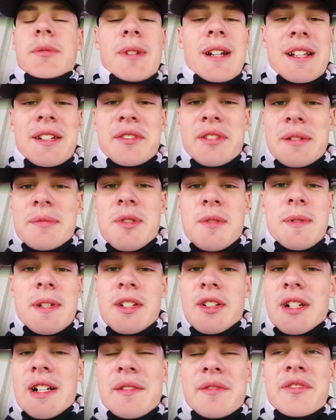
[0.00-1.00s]
When in Grimsby,
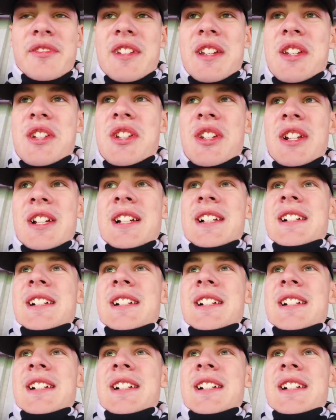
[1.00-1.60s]
you gotta have fish.